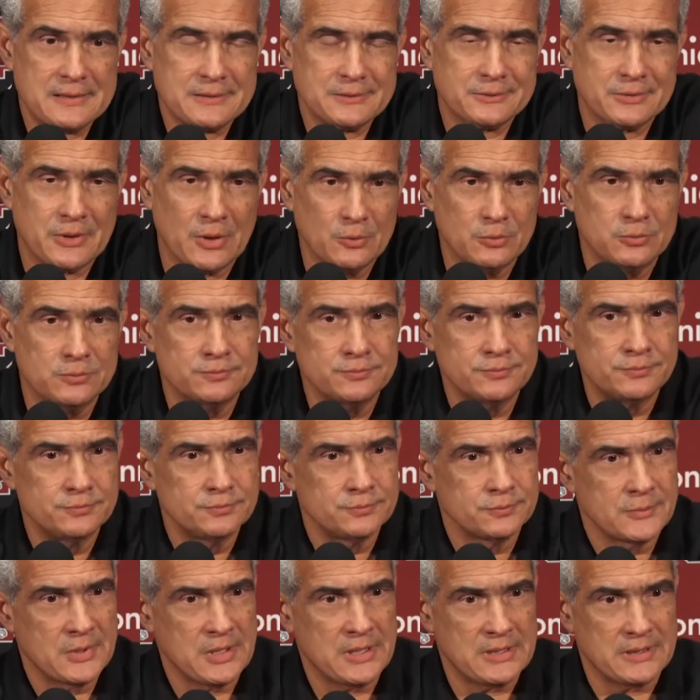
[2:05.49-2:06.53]
so
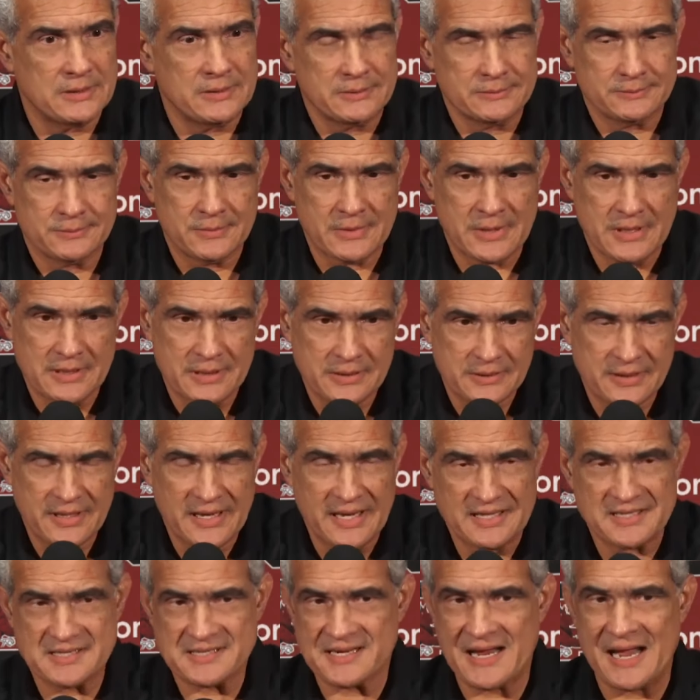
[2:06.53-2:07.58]

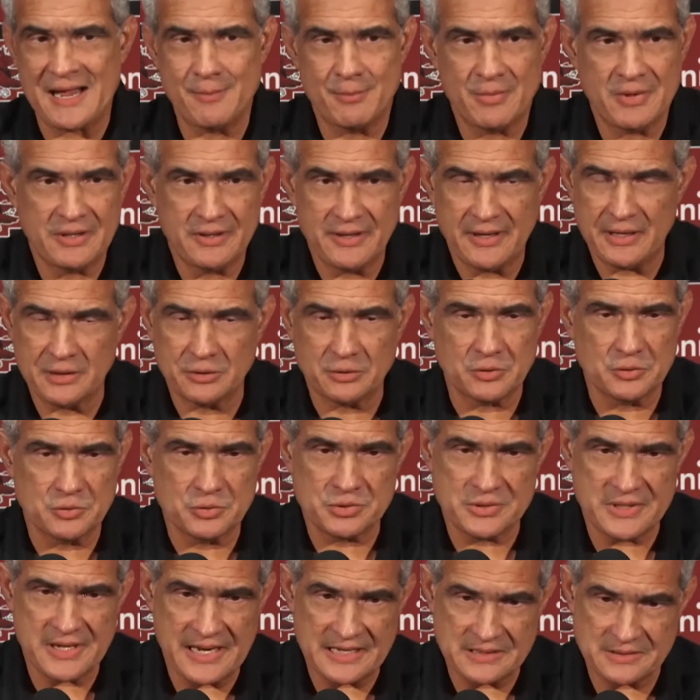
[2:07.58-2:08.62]
the excitement, the
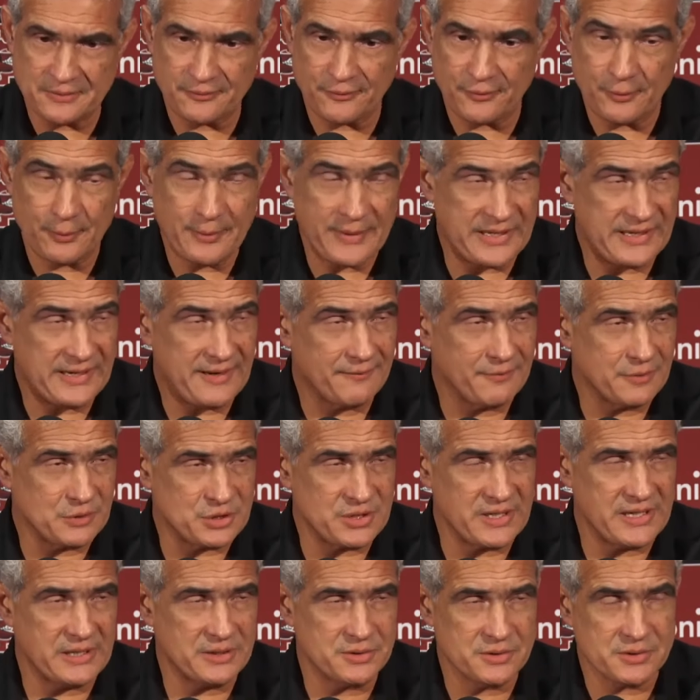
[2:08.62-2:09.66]
enthusiasm for me never
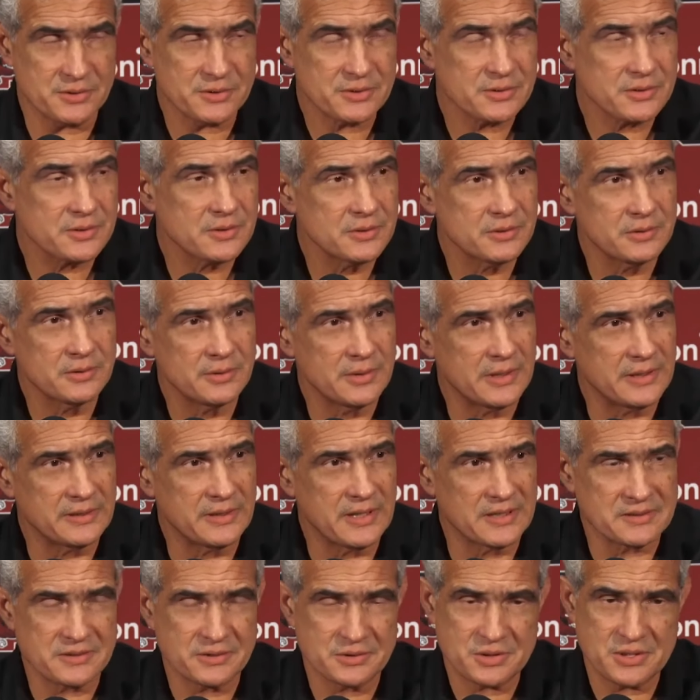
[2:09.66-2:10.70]
changes. It
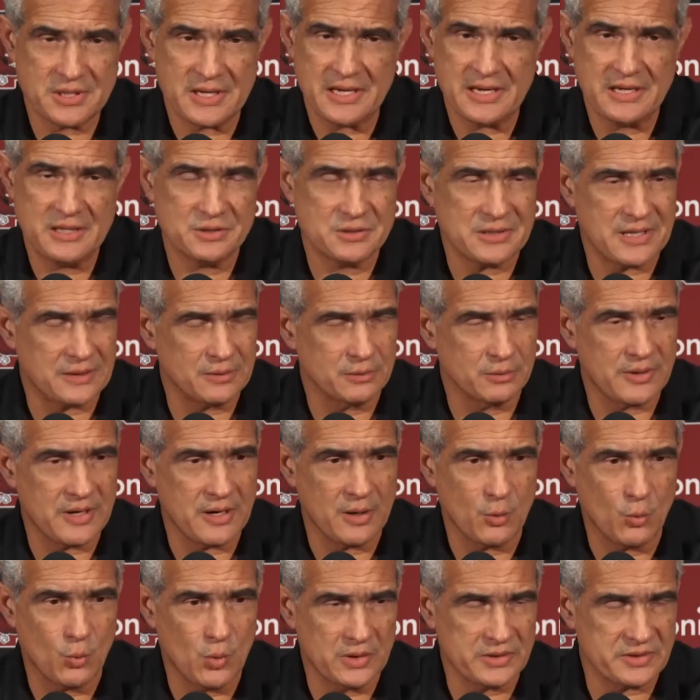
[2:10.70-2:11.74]
doesn't change. I don't
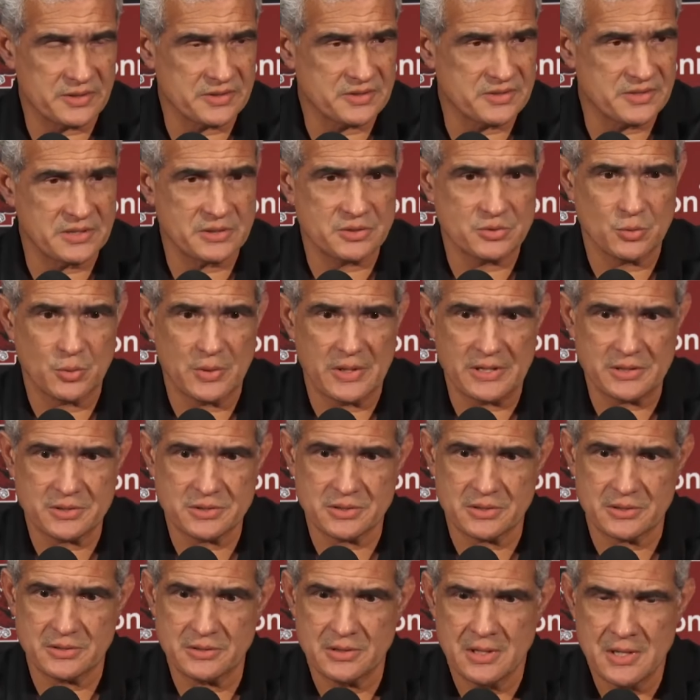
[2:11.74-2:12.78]
care what the
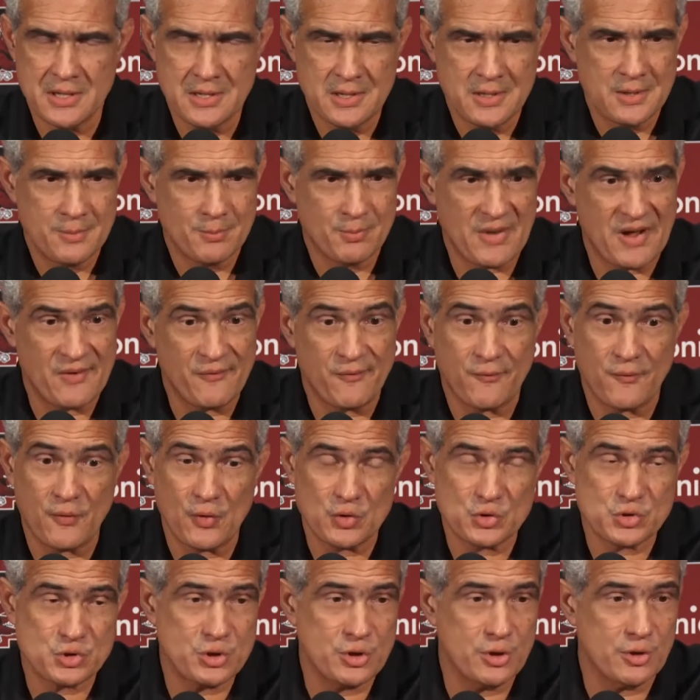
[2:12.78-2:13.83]
situation. My
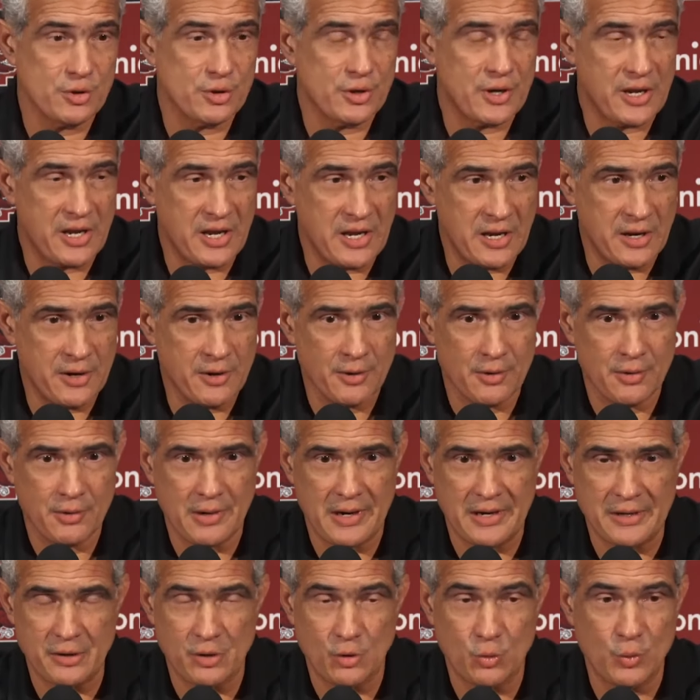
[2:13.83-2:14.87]
first year here,
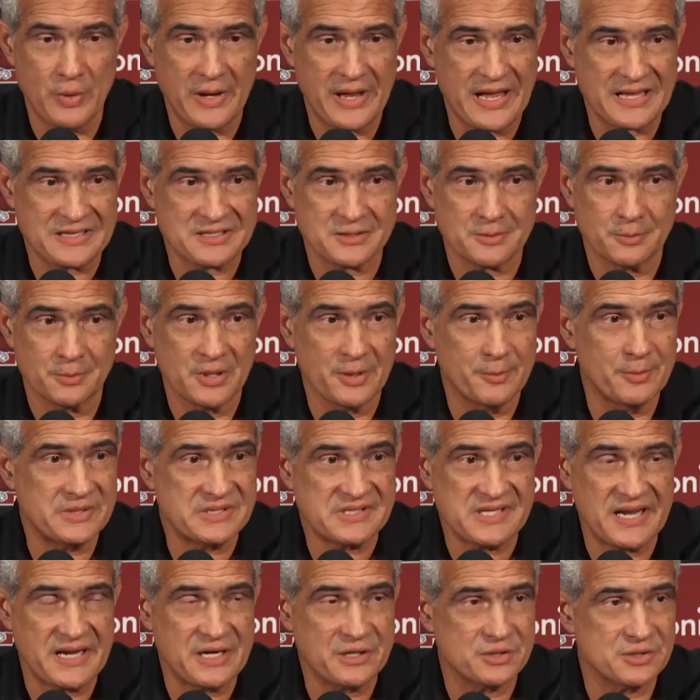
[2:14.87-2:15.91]
I knew we had some
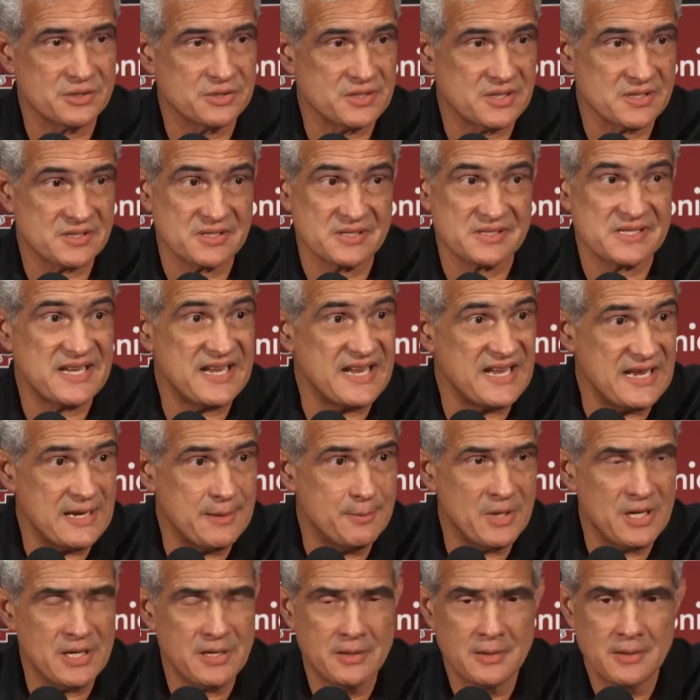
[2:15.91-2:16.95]
limitations as a
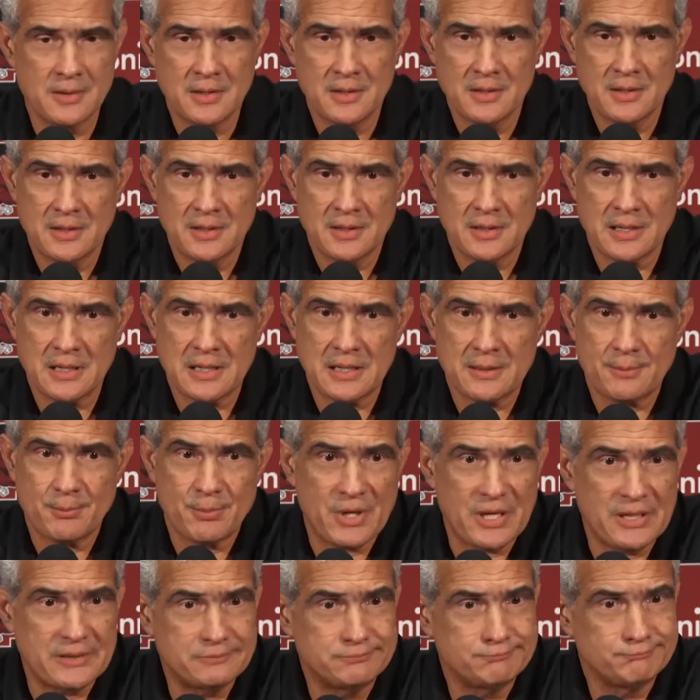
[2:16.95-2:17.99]
team,
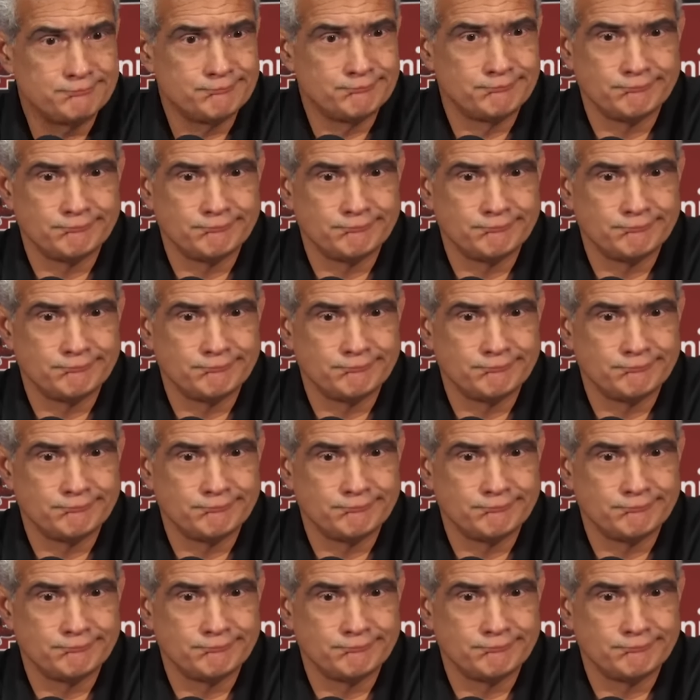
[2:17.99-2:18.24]
but